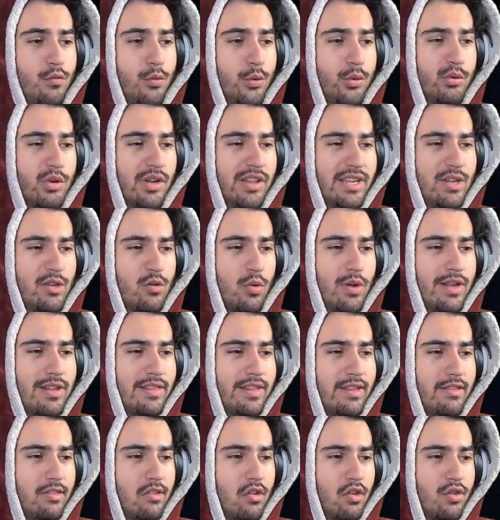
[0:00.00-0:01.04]
if we really
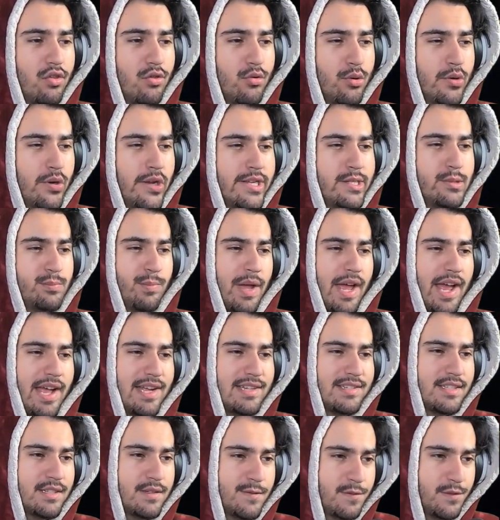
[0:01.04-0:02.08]
quickly look through his
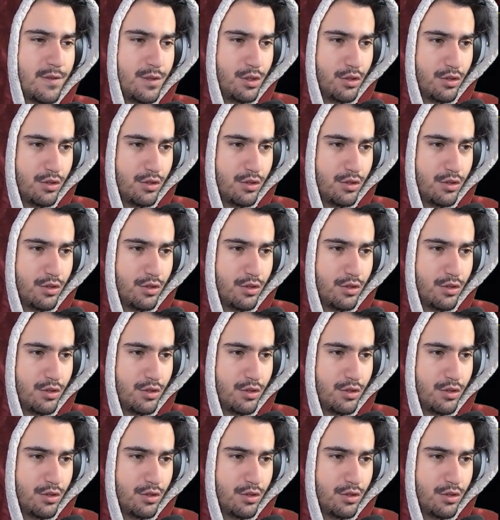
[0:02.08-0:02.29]
passives,